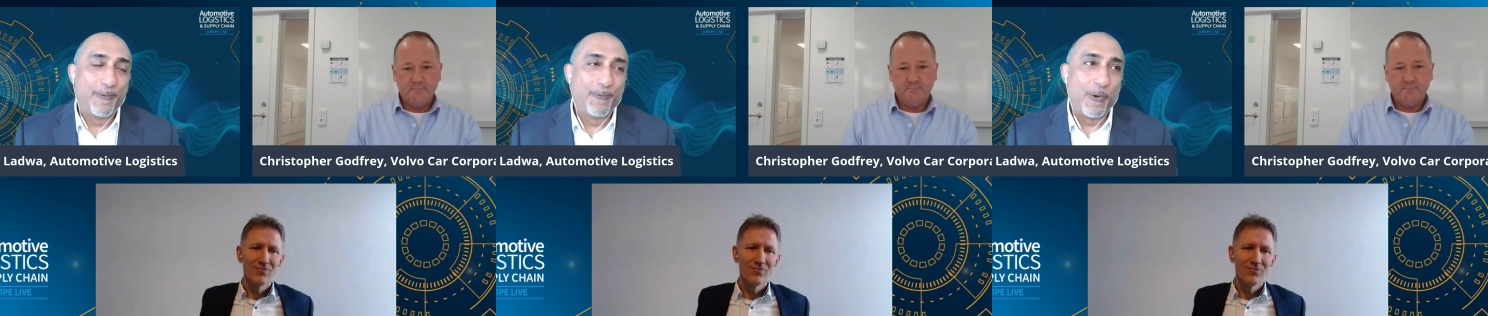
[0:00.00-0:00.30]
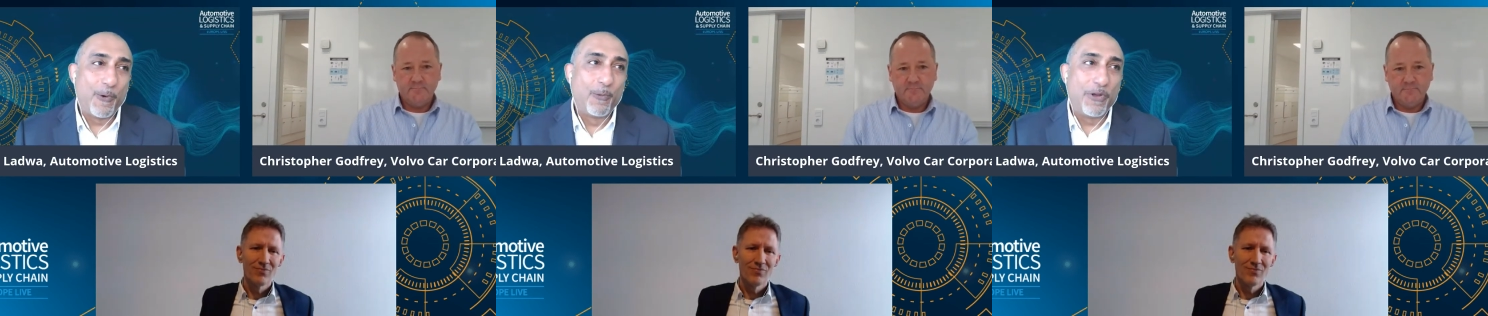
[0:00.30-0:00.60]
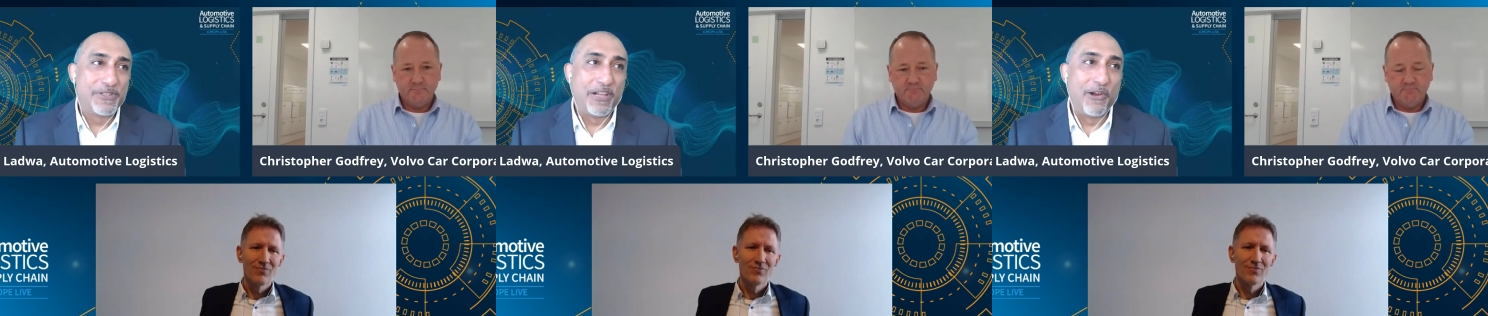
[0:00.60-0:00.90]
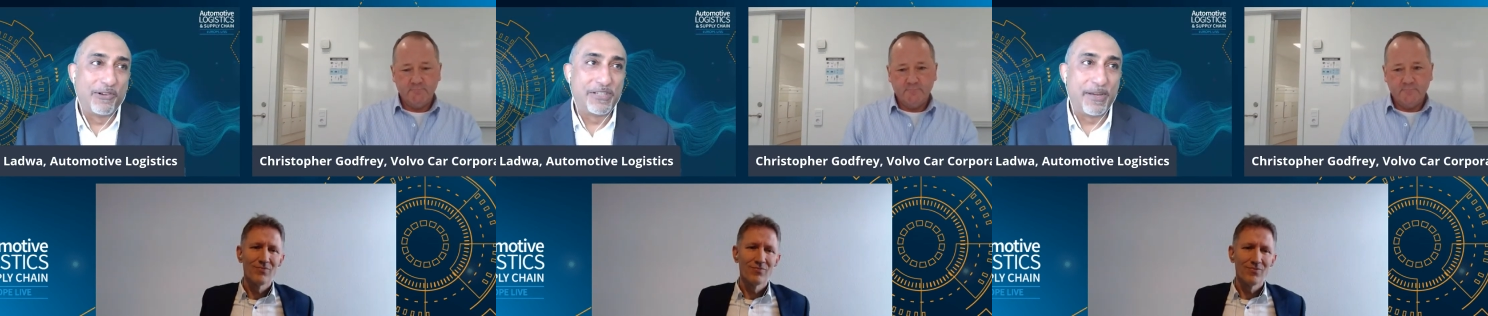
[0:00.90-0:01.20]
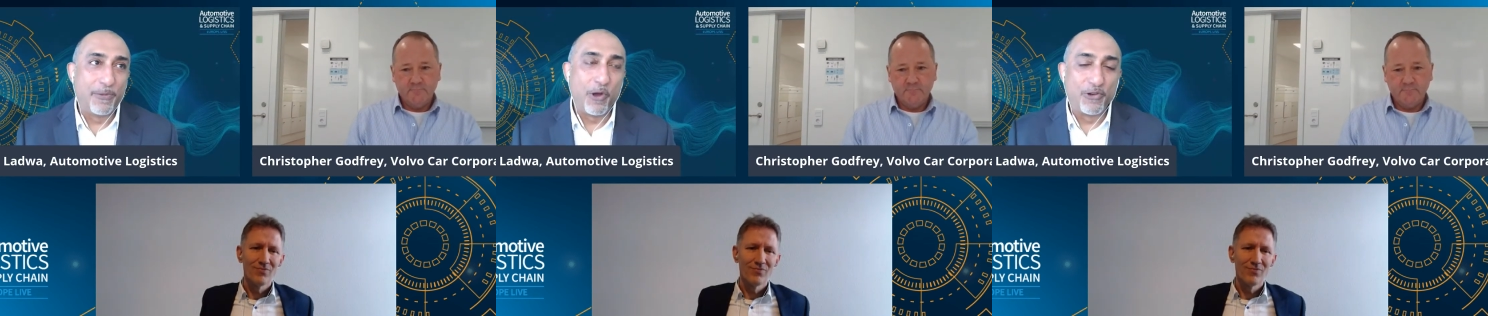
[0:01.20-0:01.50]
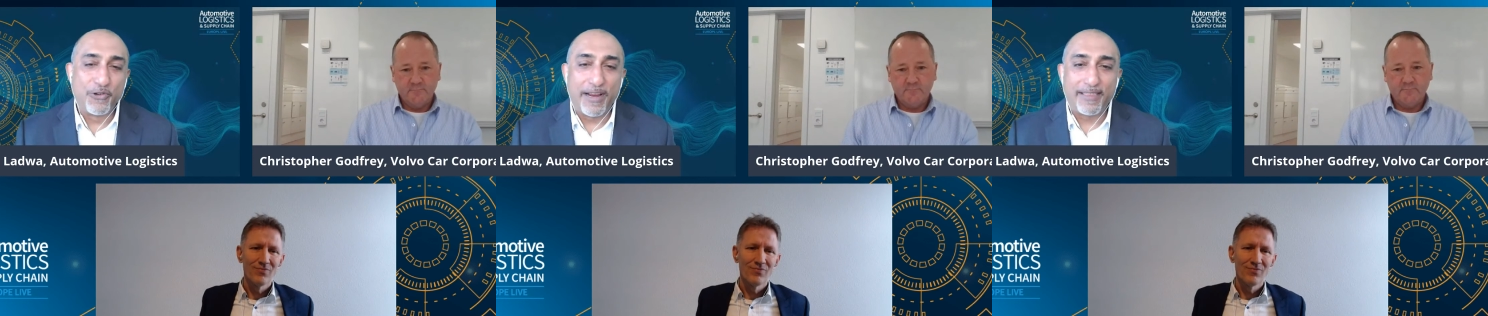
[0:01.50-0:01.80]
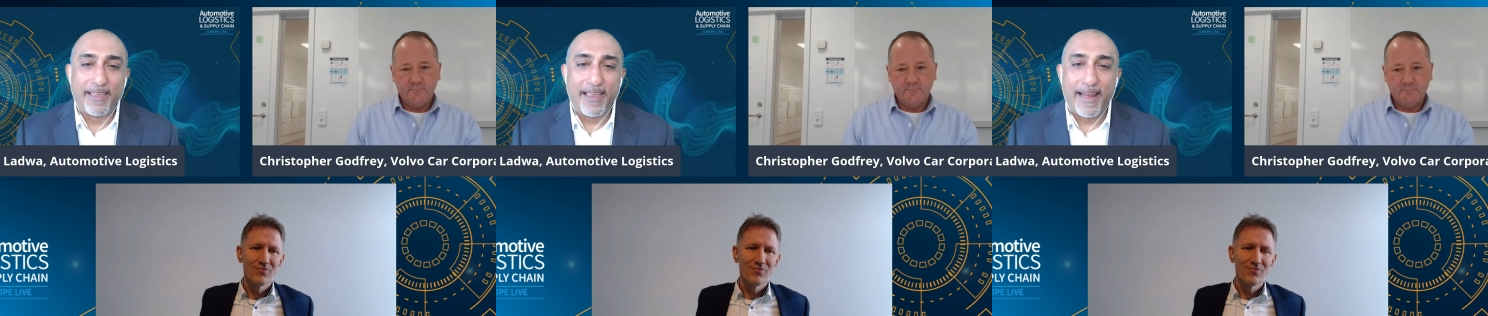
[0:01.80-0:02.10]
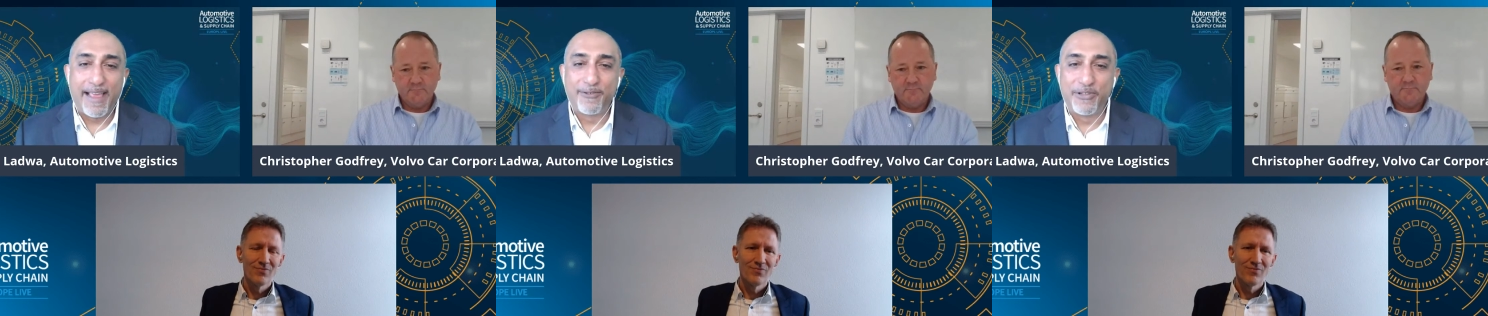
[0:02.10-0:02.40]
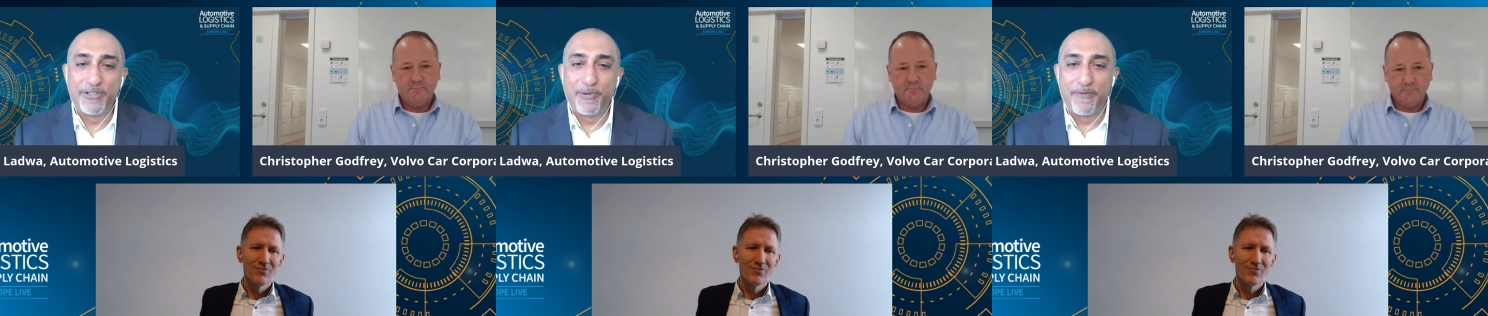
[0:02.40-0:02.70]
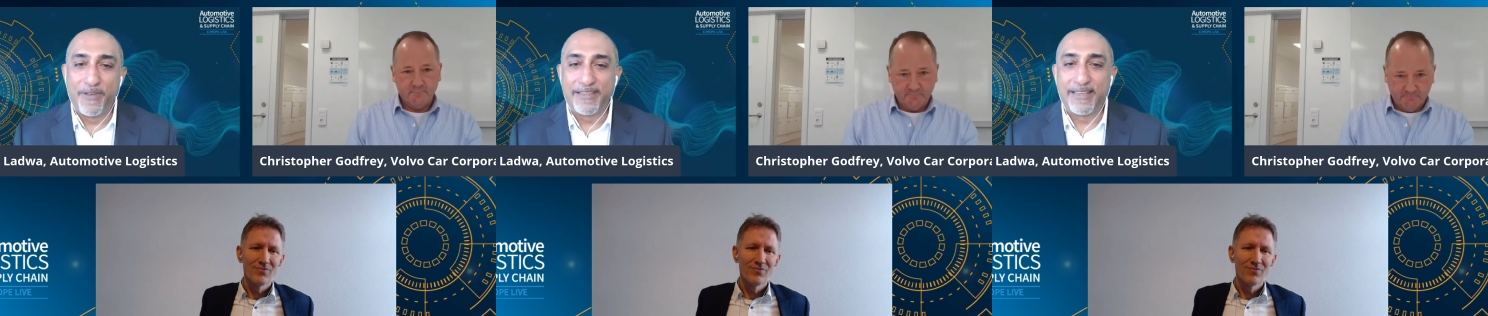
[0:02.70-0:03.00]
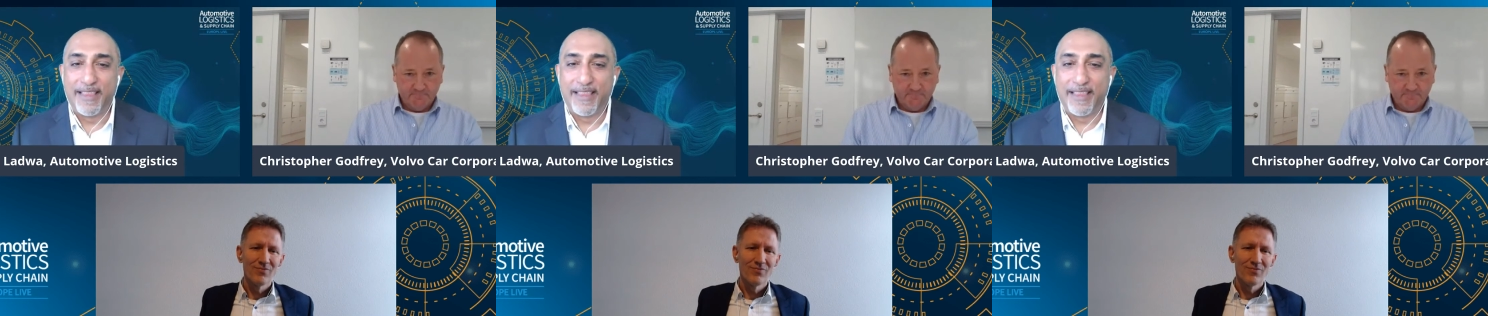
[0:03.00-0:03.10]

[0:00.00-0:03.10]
Speaker 1: What's the long-term contract that allows you to invest